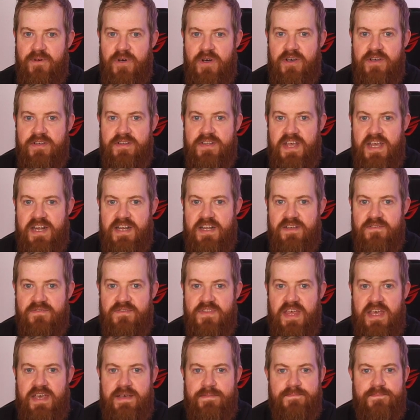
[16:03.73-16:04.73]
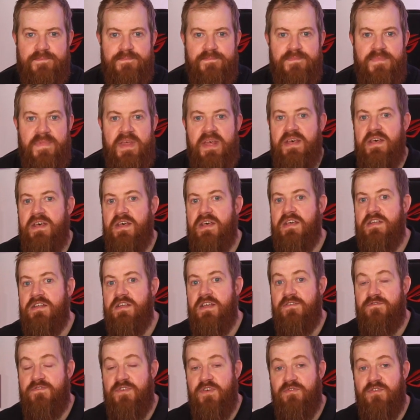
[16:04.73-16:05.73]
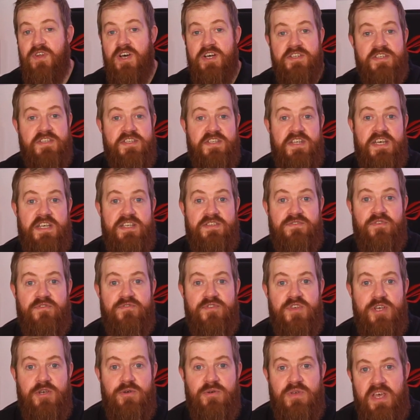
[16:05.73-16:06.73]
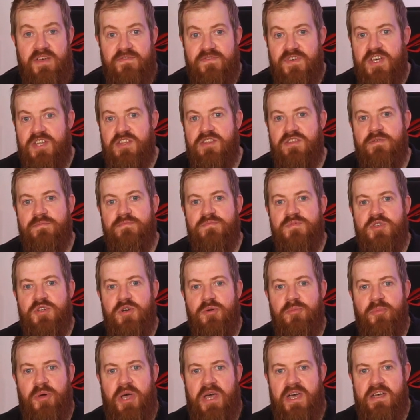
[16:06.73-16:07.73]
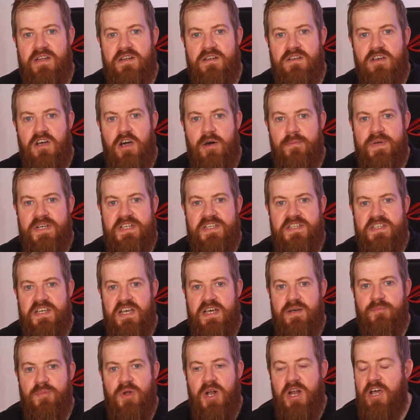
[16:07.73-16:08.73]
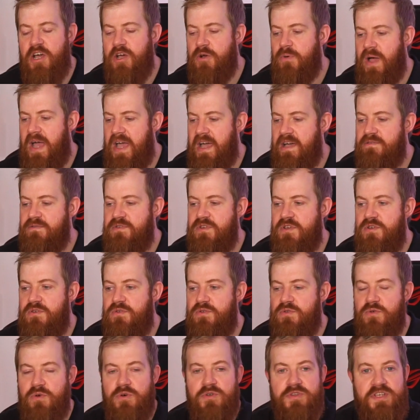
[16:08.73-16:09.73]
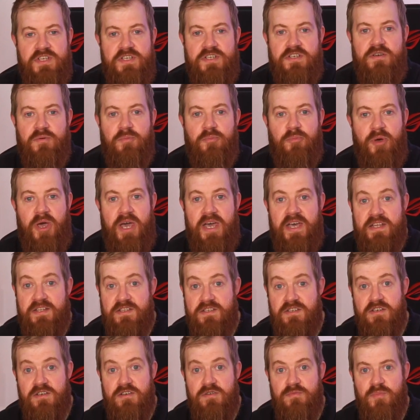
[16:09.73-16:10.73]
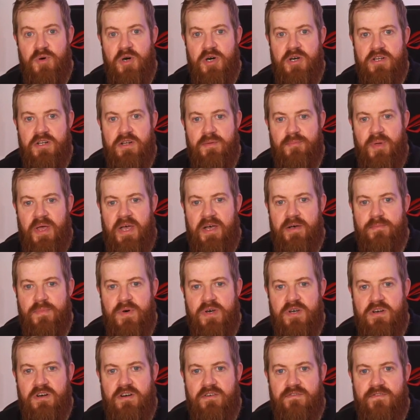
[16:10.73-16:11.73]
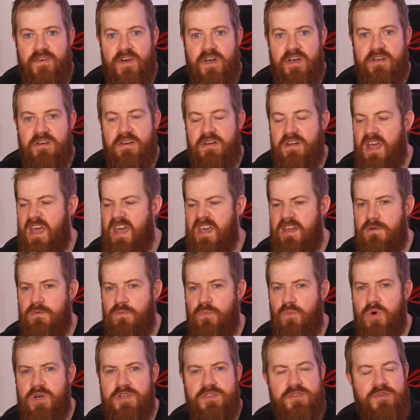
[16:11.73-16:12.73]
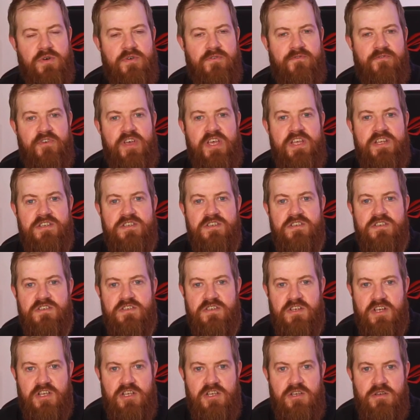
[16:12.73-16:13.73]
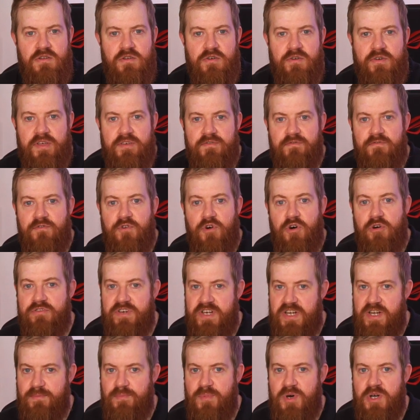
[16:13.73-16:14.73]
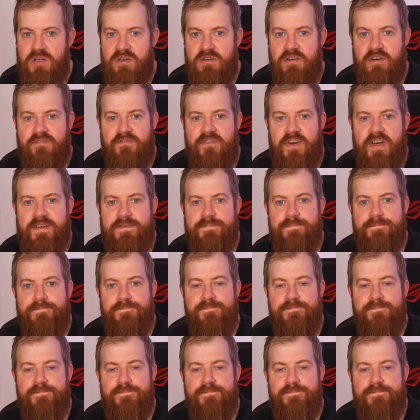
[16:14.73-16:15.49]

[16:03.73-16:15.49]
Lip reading: on any of that. If you've liked today's review, give it a thumbs up and comment down below how you thought this compared to my lapel microphone and what sort of features are you looking for in a microphone.